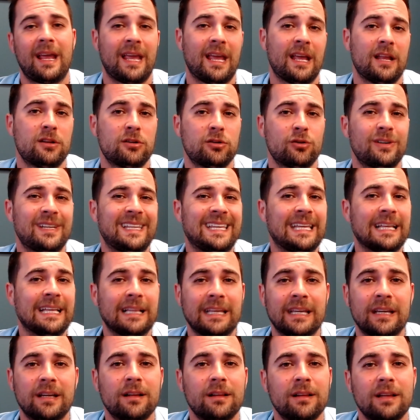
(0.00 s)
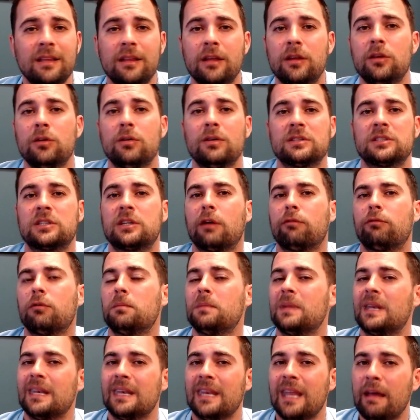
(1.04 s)
entered illegally, the US
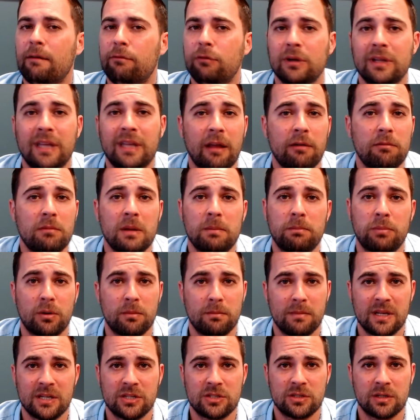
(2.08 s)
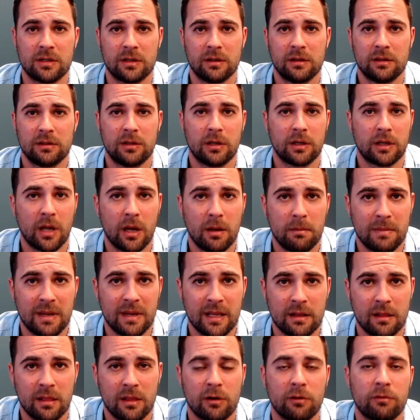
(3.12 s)
government never gave me permission to come
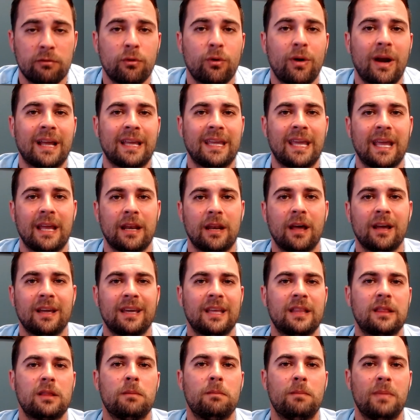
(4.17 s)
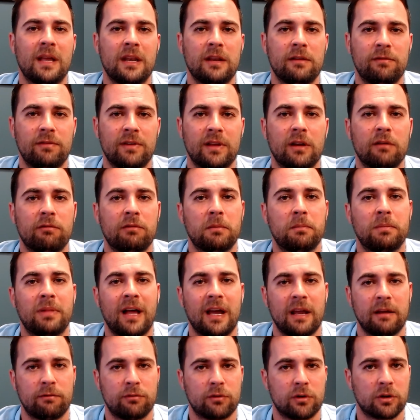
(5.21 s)
in. Therefore, I cannot get the benefit of
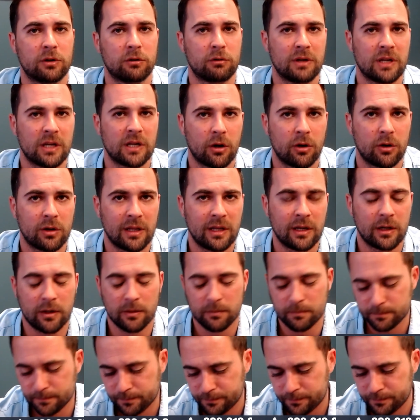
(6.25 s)
applying for a green card here.